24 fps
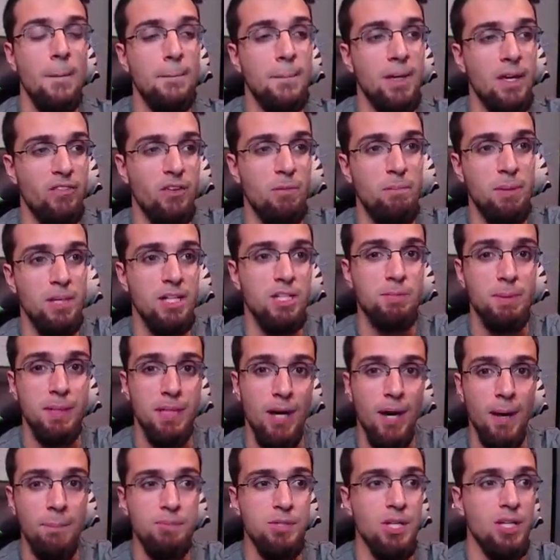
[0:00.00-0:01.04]
PvP has been
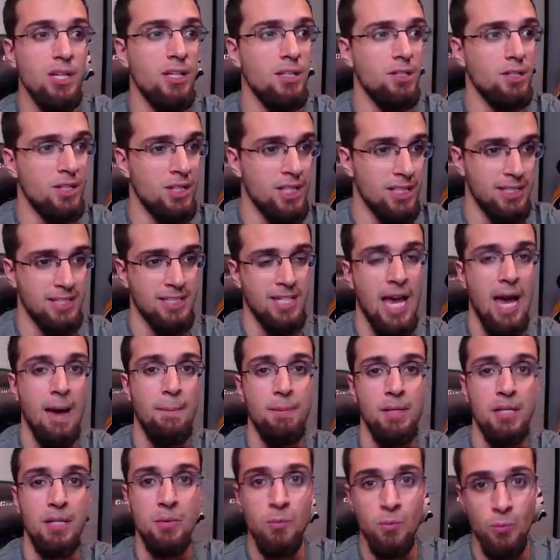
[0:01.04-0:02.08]
updated. This is
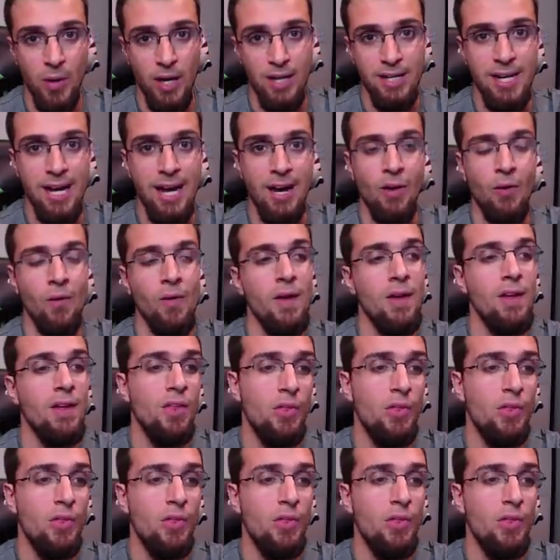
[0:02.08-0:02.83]
happening right now.